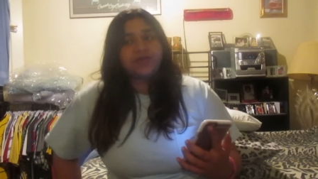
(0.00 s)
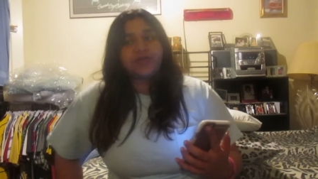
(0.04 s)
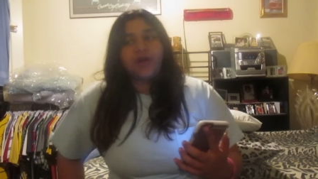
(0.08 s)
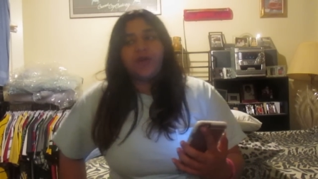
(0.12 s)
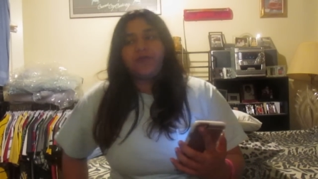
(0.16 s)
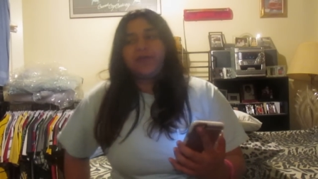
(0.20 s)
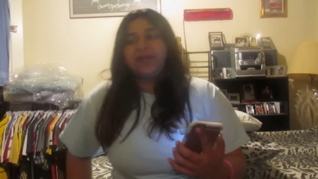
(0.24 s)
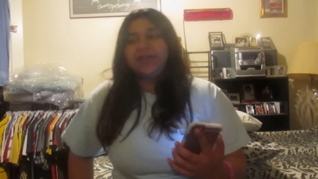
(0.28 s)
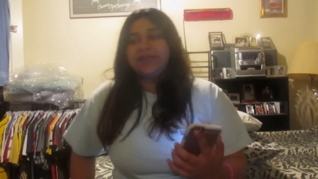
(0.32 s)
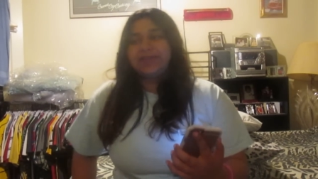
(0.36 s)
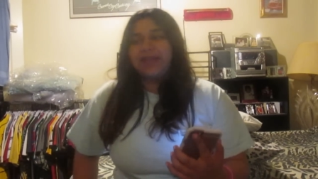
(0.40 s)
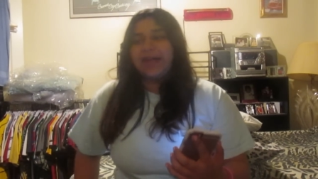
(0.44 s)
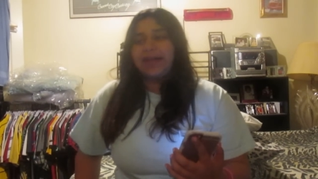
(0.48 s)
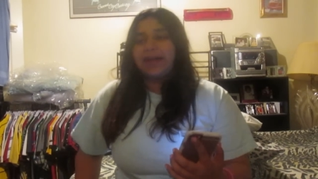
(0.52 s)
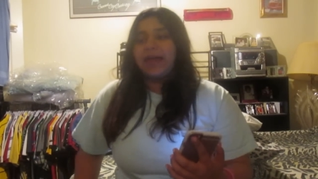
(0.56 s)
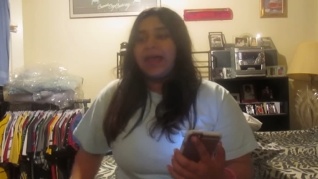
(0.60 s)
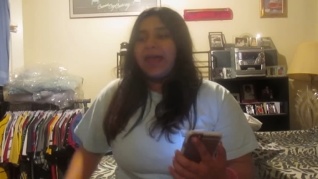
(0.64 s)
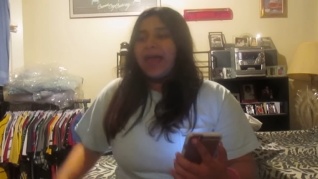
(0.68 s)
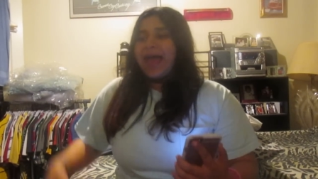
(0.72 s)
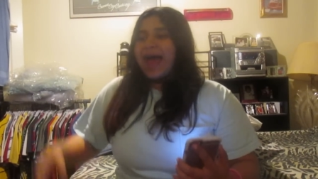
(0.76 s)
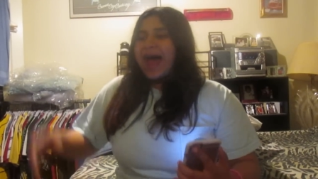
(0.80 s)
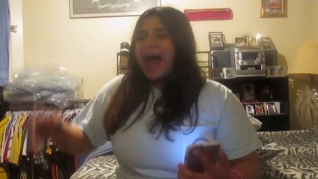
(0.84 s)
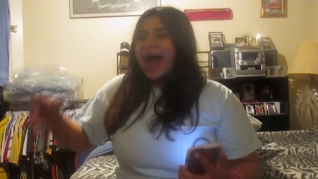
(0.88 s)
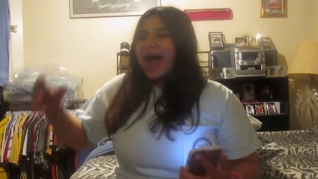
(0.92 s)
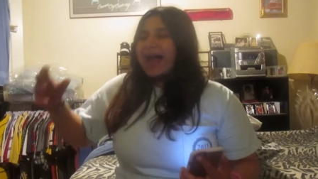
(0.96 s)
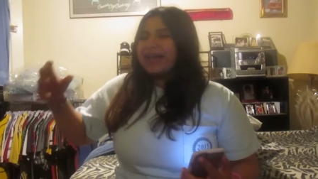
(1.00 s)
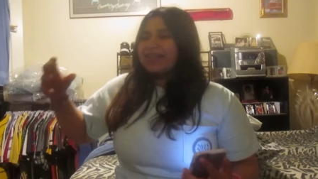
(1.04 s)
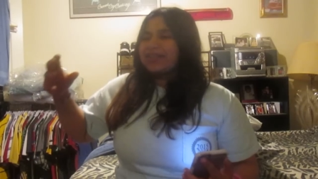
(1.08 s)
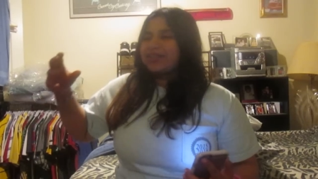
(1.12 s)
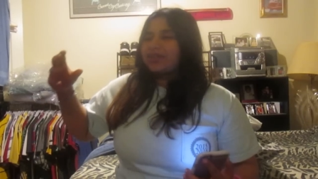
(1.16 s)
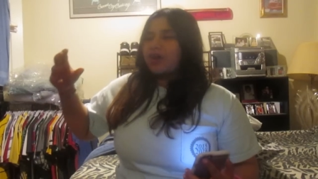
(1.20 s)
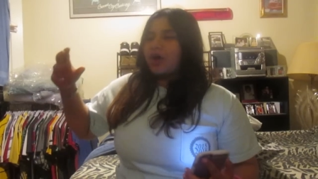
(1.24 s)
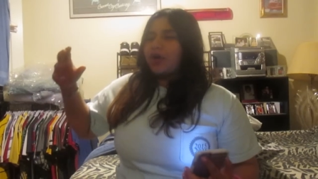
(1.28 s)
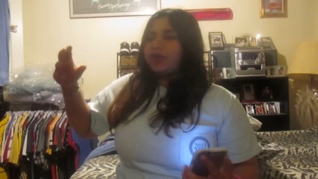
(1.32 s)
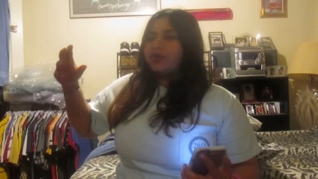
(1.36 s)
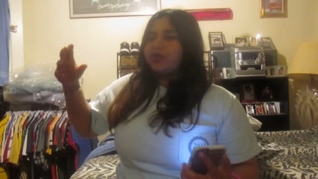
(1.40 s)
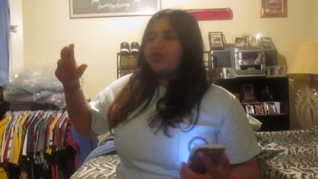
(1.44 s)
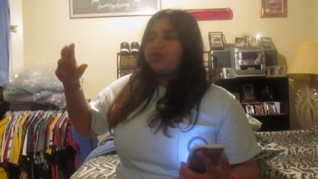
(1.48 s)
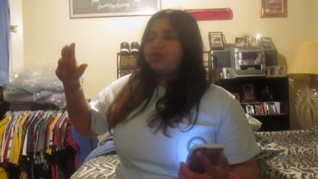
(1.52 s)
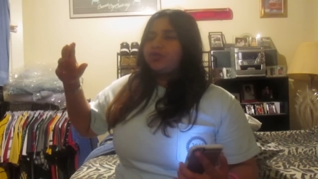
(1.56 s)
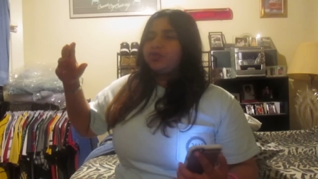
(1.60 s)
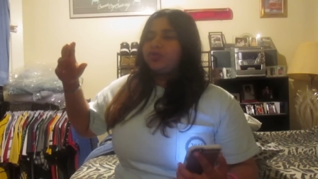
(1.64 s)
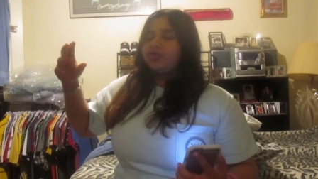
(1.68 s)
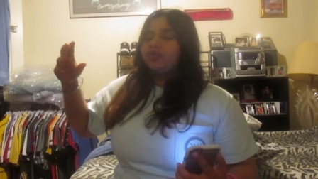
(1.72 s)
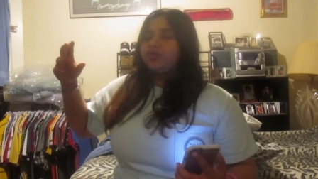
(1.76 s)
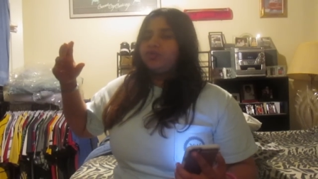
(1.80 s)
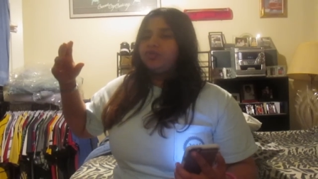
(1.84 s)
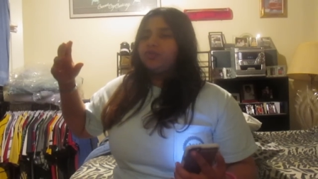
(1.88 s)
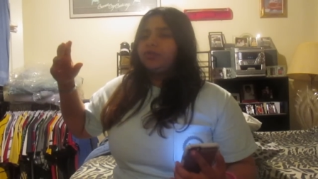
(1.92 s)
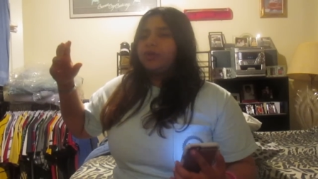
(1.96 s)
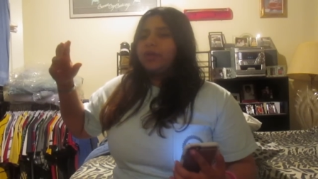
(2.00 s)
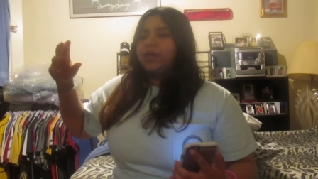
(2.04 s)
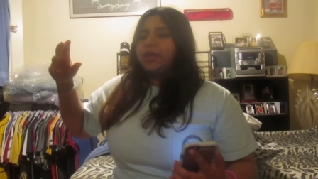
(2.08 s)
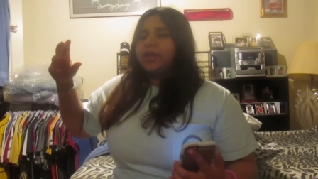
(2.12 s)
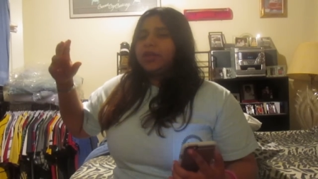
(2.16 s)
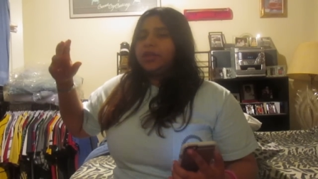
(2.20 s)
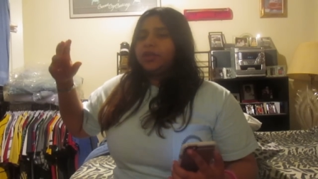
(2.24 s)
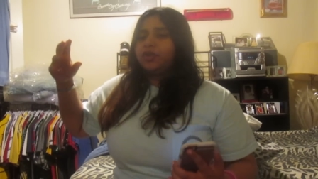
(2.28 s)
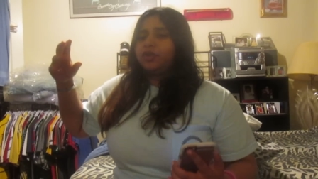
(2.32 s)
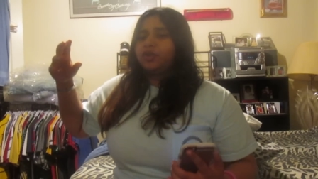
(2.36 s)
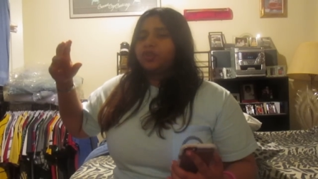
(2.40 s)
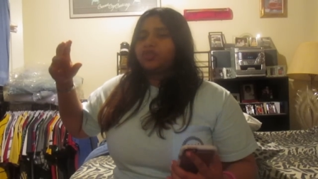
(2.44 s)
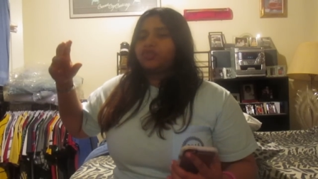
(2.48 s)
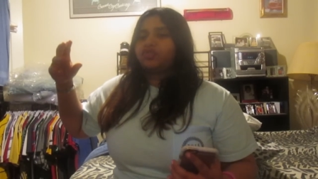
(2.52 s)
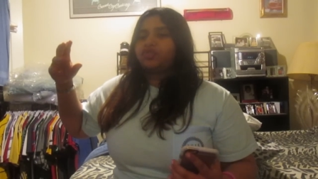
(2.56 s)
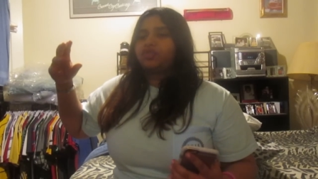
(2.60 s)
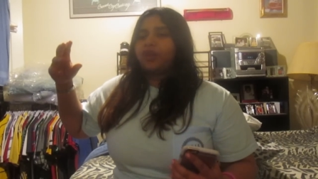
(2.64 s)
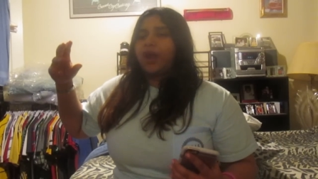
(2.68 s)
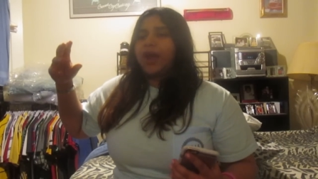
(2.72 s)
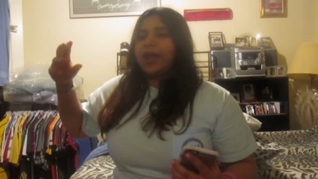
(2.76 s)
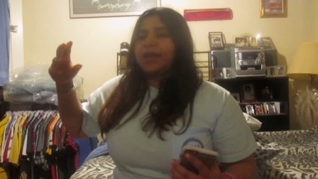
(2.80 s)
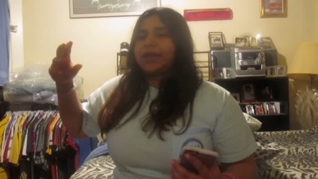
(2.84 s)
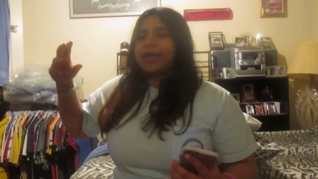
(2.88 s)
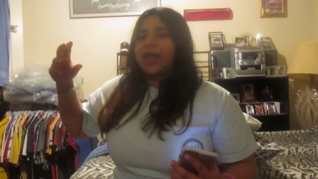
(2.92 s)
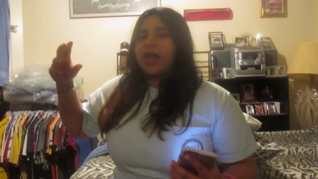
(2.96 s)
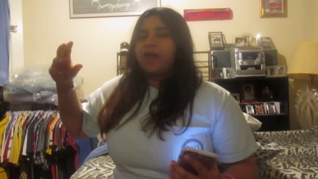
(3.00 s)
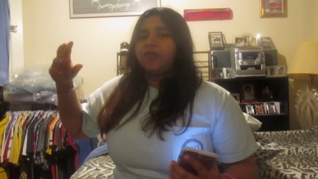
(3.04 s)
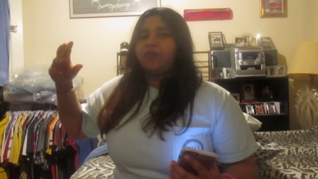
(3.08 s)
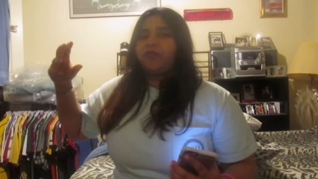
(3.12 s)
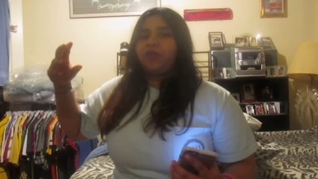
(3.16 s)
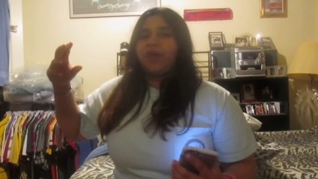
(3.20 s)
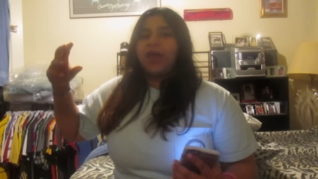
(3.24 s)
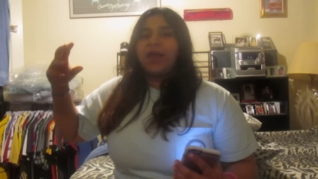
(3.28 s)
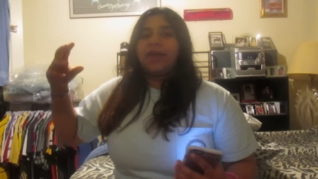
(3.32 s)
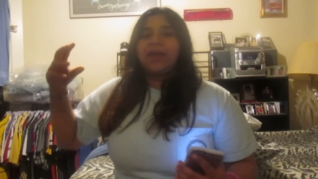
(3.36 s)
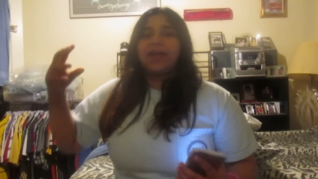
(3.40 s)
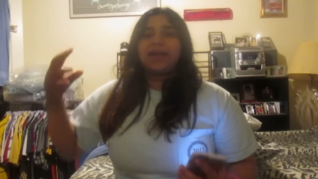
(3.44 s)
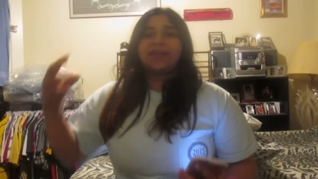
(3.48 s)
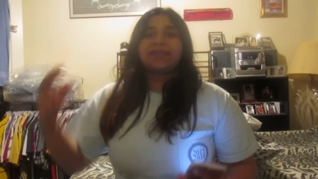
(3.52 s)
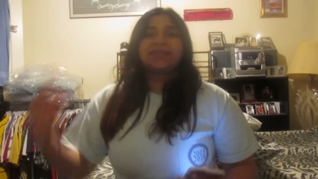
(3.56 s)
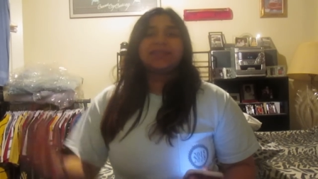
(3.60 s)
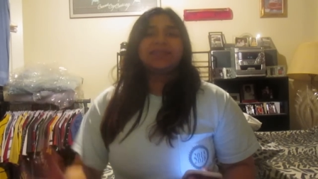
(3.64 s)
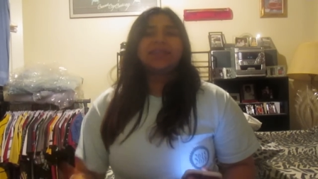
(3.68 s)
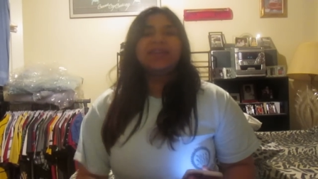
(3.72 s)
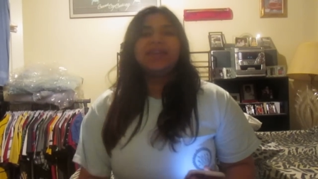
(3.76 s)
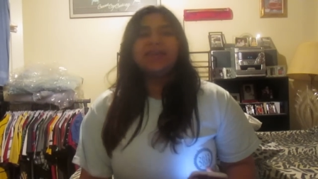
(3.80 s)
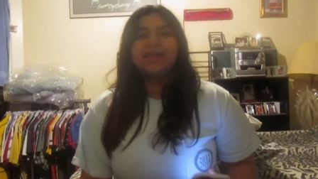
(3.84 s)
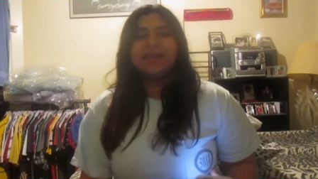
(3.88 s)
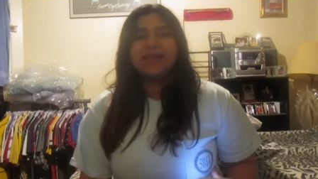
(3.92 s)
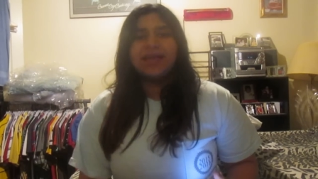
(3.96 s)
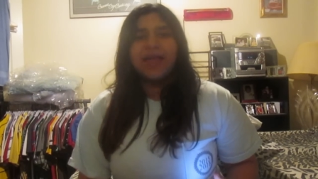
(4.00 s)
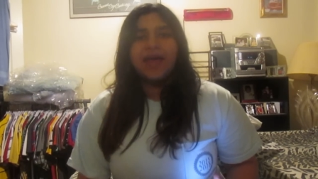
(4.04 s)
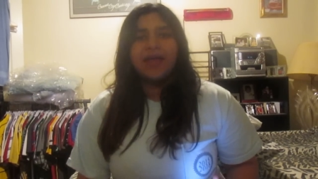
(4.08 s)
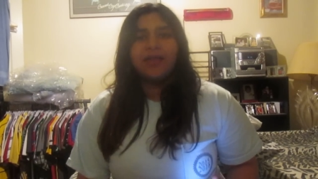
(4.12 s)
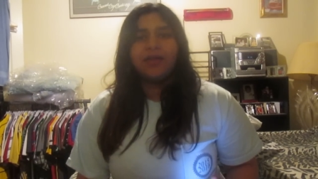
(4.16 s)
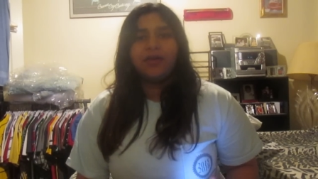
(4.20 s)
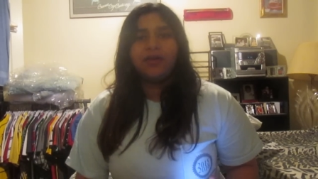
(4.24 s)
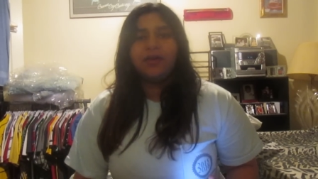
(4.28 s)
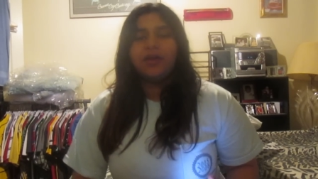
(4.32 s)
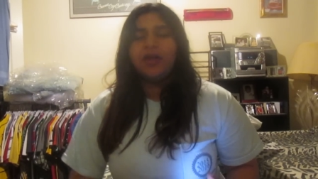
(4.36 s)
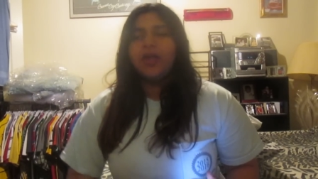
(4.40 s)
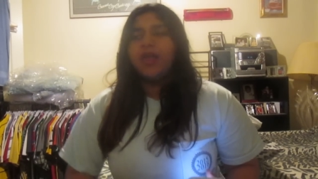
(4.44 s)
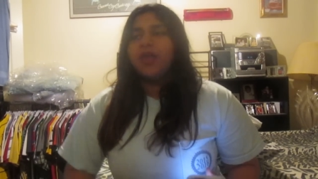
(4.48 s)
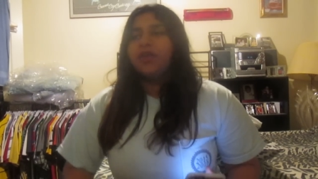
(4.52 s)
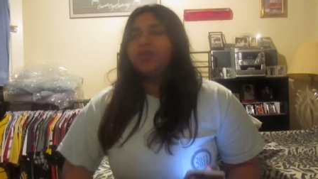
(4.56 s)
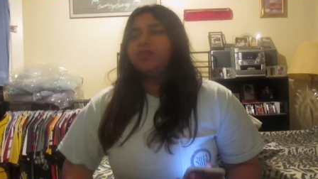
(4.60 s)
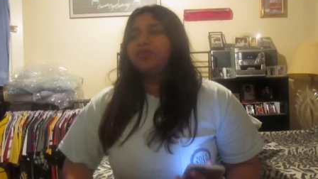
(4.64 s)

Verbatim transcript: off, and he's like, I saw you two, you know, trying out for NXT together.